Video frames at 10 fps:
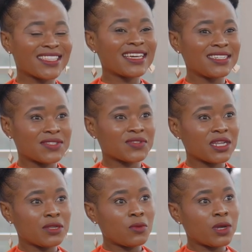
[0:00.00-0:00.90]
So that is
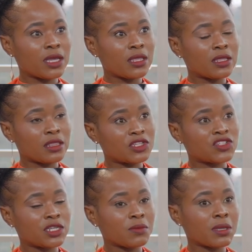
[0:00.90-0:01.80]
really where the
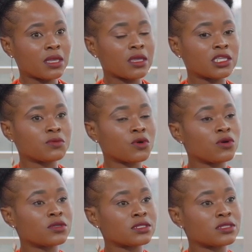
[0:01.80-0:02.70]
journey begins
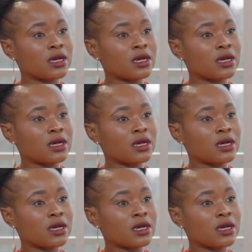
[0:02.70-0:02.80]
because,